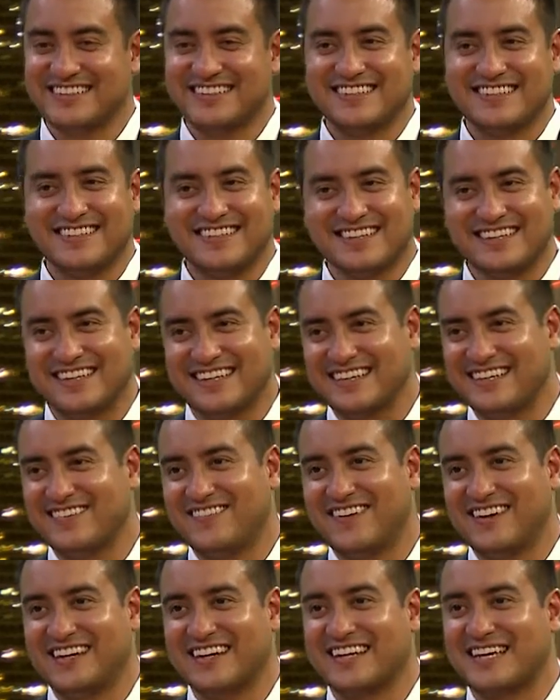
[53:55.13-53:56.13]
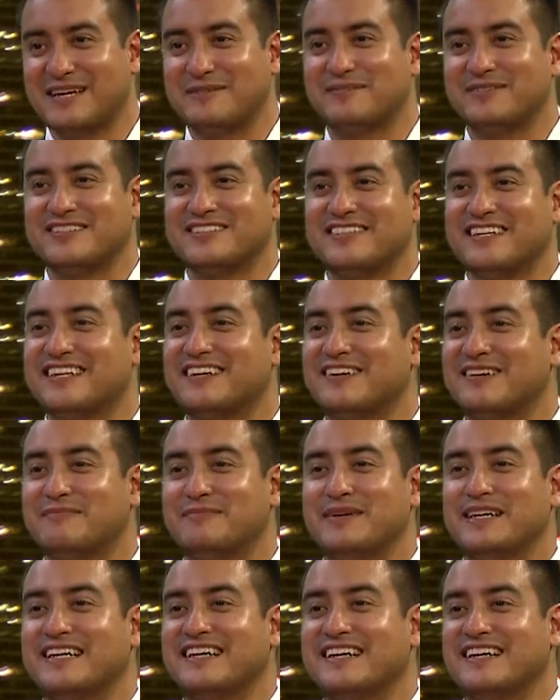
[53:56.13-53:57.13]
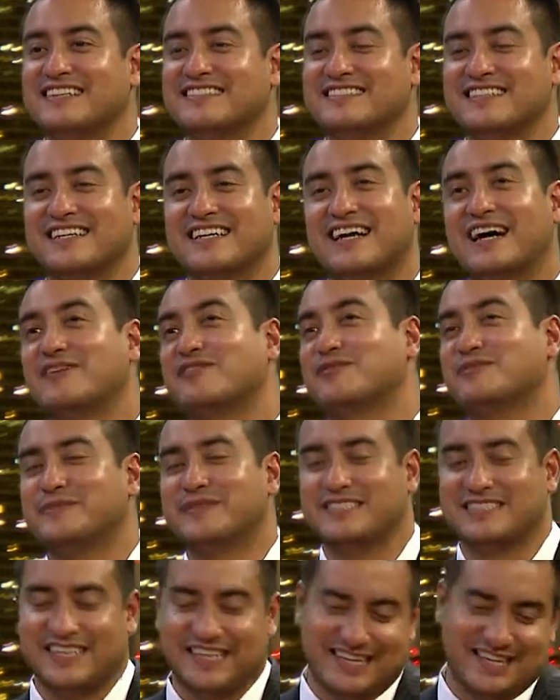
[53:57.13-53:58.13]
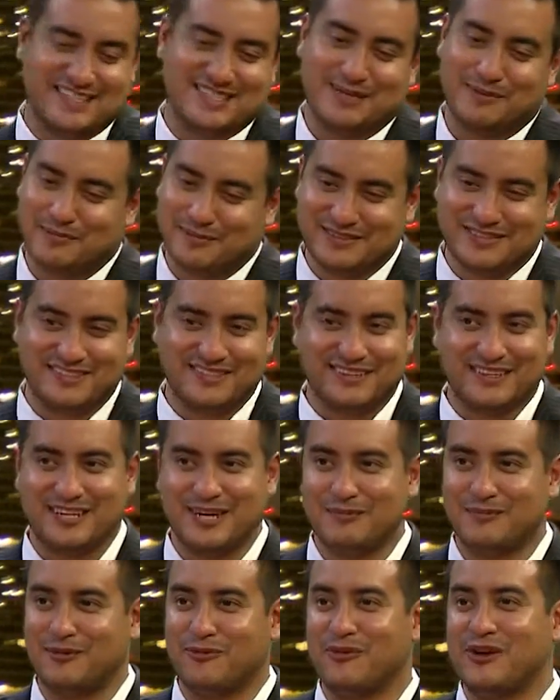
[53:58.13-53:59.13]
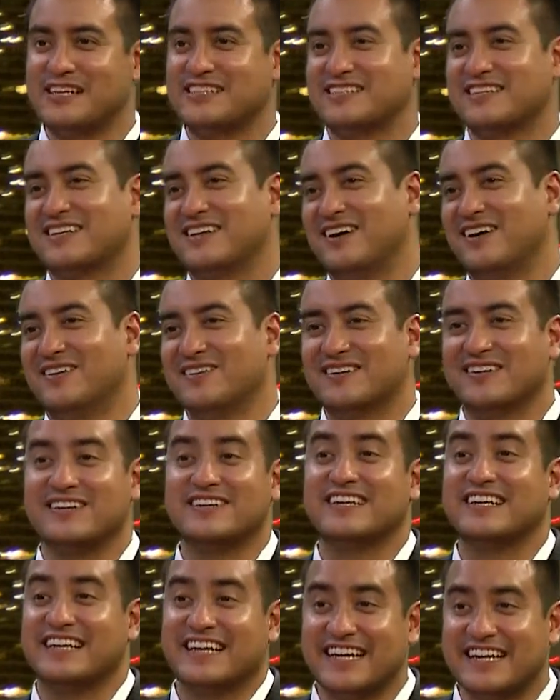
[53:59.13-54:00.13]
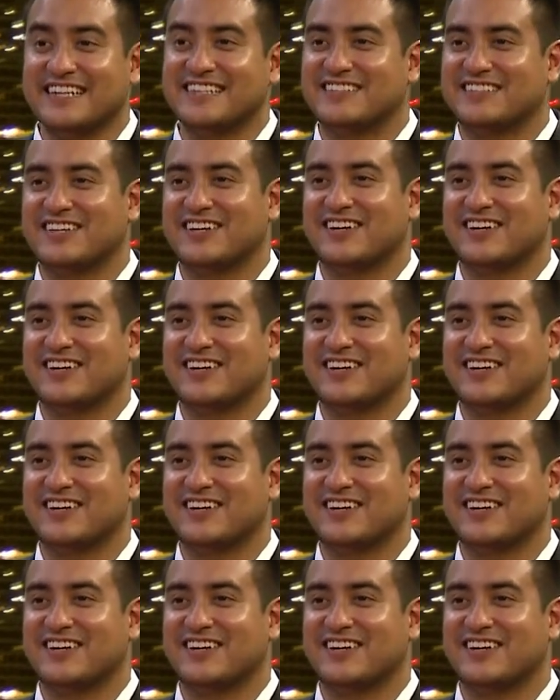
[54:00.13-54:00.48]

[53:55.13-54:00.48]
you're gonna want to keep it secret because the government, I guess, up until a couple weeks ago, couldn't get into